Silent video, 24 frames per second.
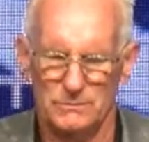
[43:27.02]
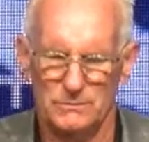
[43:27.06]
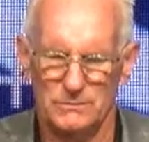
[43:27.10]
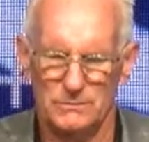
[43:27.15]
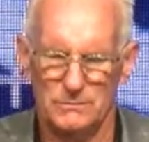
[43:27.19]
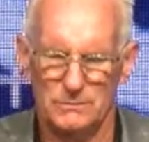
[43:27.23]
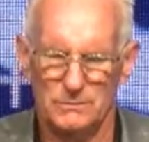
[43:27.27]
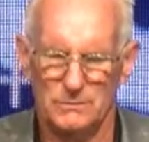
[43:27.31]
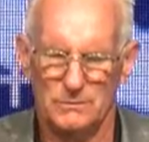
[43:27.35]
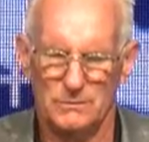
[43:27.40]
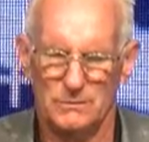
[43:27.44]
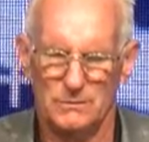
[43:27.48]

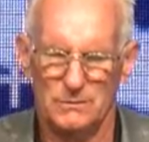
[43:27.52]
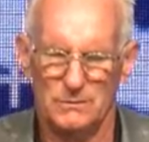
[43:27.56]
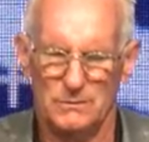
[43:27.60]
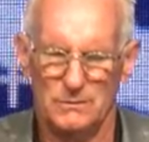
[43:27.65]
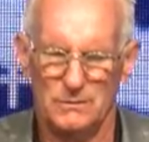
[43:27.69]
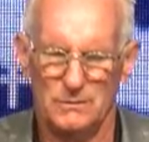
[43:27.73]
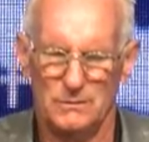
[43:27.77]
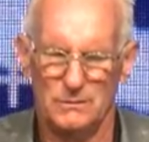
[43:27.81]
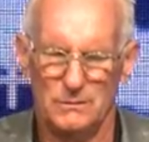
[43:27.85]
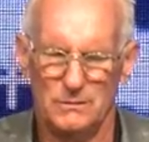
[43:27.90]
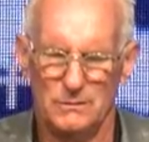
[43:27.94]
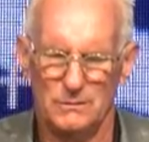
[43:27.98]

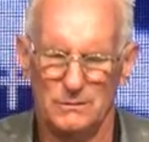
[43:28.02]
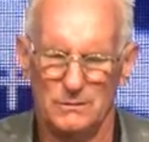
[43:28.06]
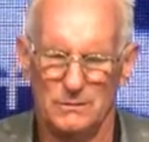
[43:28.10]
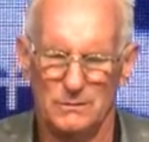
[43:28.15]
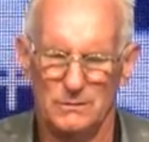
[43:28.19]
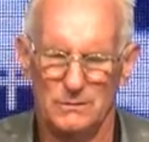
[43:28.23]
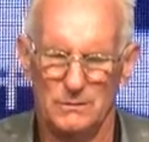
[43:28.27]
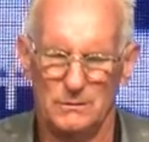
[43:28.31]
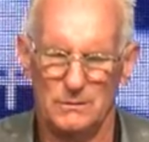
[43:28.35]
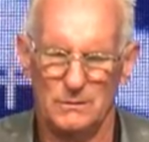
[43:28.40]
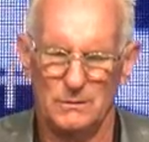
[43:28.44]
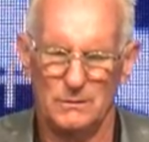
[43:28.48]

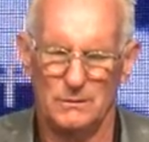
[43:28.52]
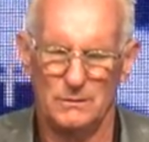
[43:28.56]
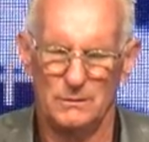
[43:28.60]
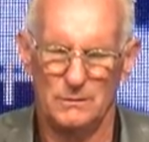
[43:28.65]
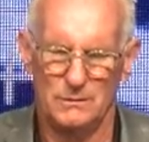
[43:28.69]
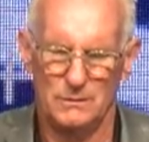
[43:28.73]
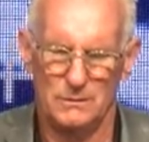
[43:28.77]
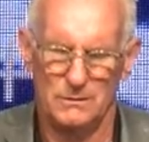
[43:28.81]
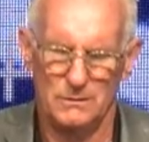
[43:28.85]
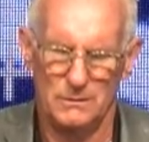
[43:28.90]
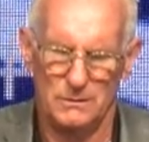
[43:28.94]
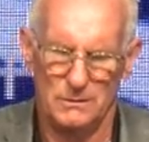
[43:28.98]

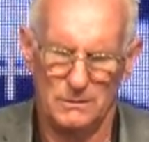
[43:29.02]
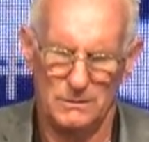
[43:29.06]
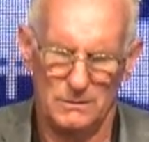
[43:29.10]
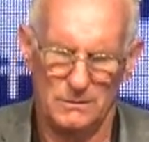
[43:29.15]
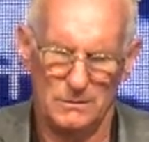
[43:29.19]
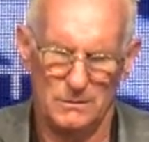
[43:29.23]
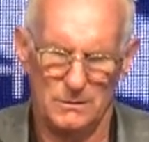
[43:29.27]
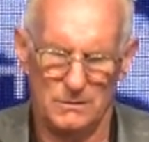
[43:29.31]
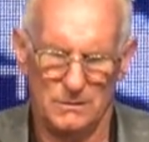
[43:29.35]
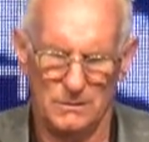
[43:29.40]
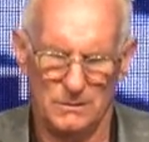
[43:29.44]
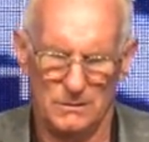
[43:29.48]

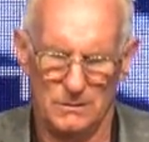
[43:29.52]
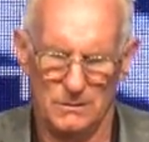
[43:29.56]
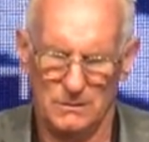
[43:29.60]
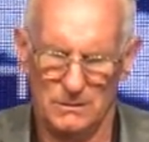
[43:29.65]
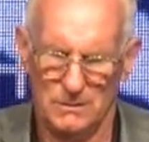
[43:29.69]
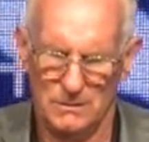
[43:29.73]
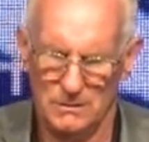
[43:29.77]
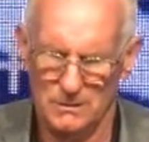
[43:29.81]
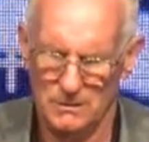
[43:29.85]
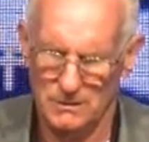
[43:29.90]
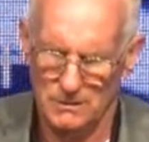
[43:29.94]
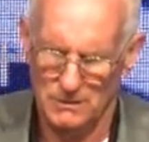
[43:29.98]

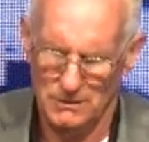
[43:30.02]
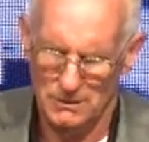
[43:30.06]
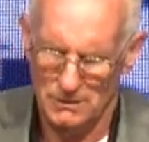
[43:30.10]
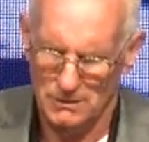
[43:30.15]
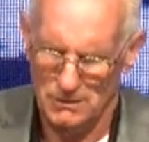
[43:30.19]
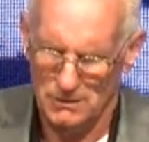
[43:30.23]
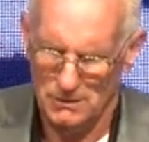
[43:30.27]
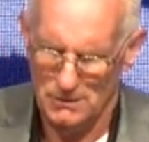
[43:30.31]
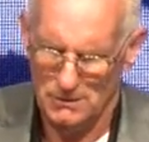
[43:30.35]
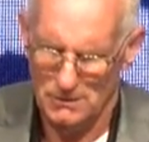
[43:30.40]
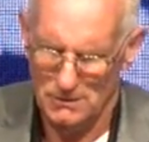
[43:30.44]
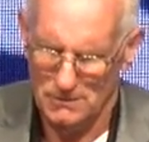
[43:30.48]

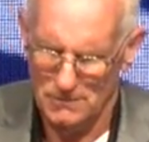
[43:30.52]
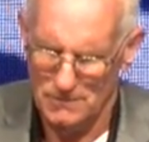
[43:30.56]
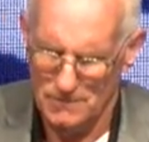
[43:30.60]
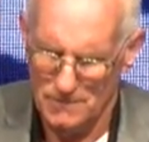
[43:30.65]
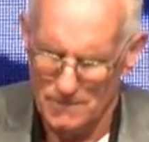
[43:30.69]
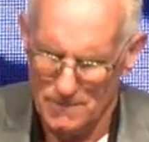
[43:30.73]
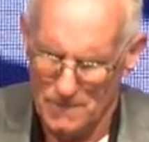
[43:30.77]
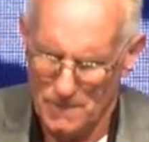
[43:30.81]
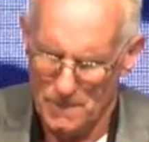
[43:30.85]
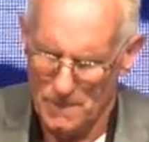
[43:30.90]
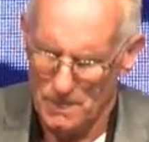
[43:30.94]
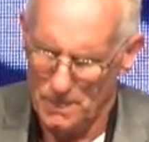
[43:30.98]

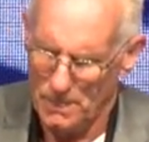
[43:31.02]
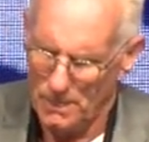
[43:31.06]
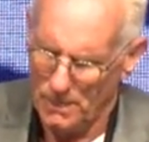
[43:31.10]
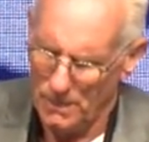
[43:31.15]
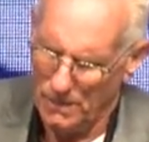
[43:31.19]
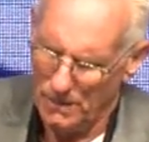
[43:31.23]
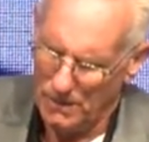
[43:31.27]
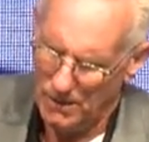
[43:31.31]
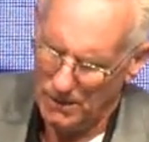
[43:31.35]
[no speech]